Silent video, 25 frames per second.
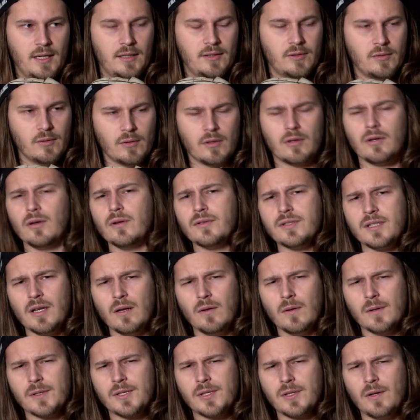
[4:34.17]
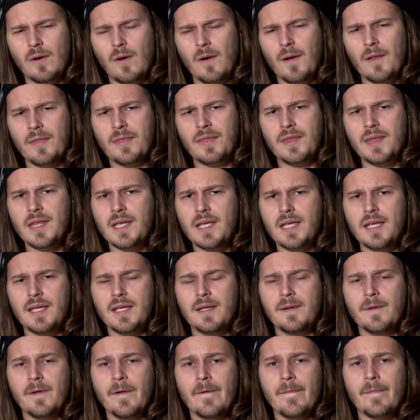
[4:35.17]
took closer looks on
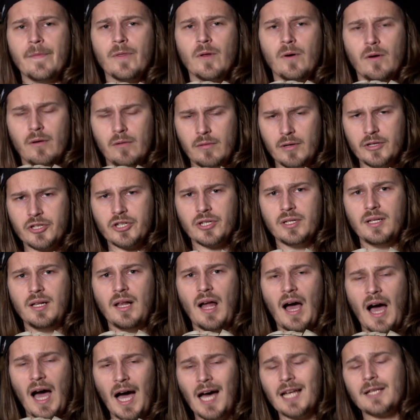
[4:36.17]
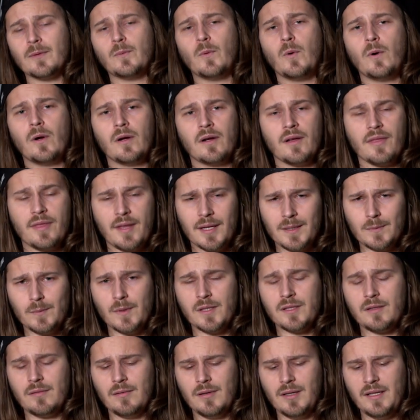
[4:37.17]
the original artwork that
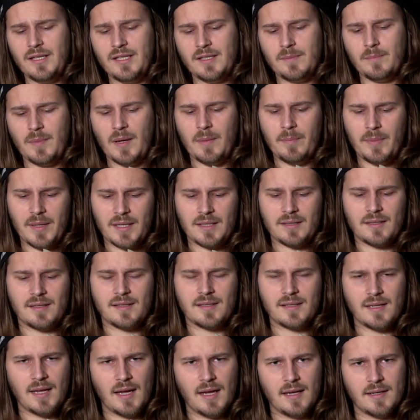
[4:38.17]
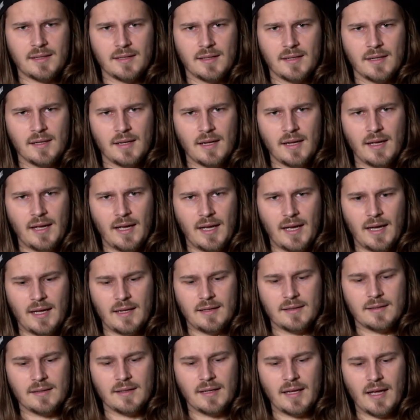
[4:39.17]
was released by Battlestate
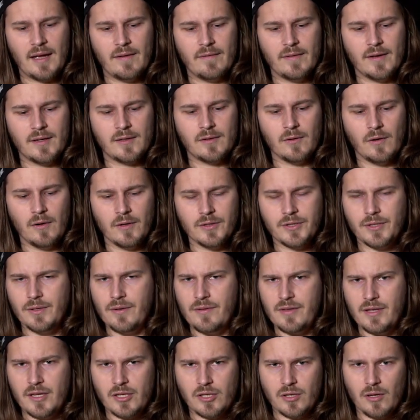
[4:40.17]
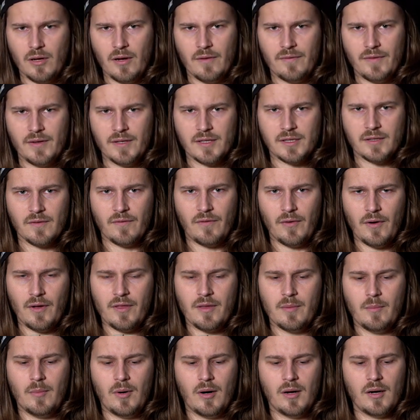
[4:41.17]
and gave it also the surface for
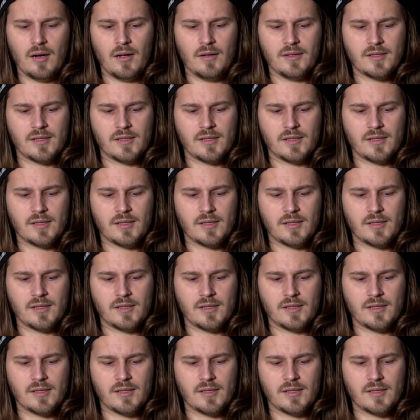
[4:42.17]
the model.